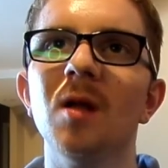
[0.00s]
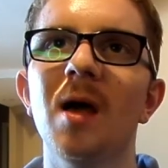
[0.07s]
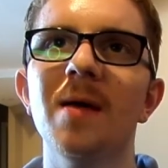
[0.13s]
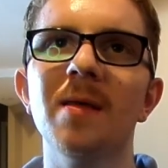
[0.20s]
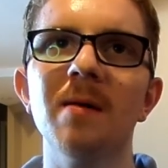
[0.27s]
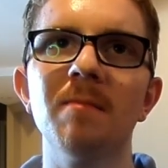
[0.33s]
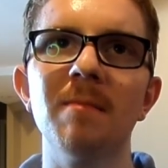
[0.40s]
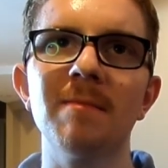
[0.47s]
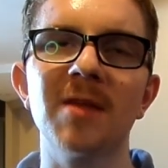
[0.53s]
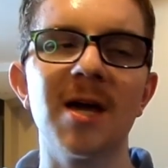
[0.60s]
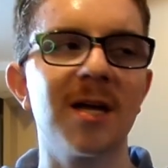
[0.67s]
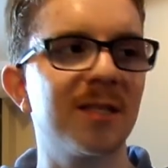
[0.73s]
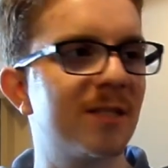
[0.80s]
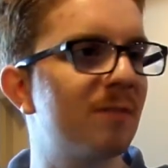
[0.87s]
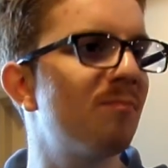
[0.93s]
And
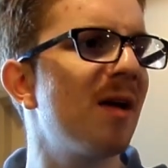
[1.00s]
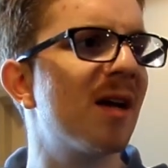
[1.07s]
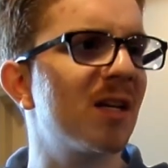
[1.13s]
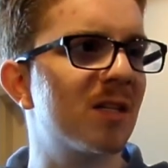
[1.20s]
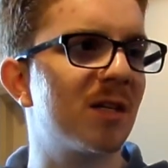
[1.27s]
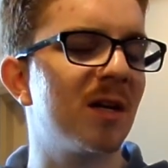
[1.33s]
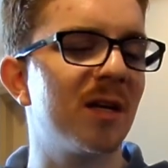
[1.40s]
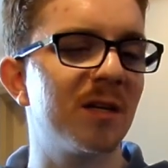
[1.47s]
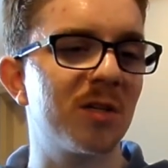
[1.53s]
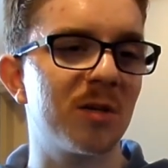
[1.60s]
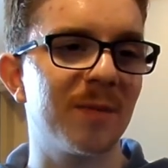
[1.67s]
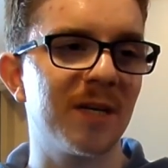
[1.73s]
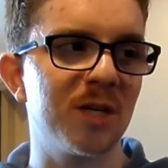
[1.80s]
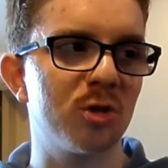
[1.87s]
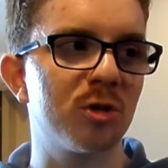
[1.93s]
they make some
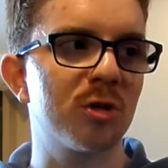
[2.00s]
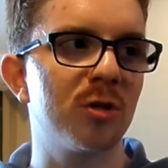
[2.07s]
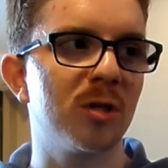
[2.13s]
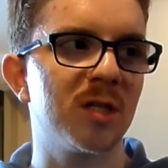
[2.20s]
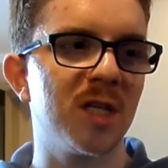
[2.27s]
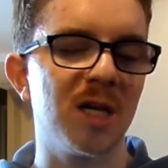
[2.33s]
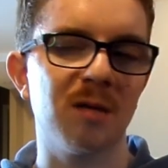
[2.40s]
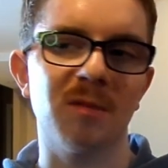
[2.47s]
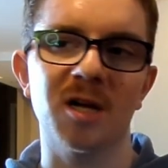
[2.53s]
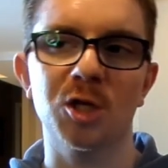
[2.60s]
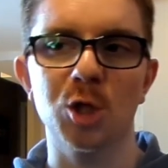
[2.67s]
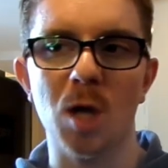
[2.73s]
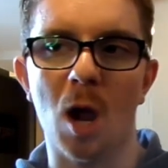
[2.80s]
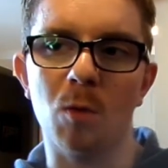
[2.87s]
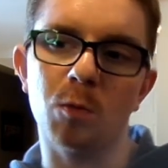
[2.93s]
additions to the team, like G.I.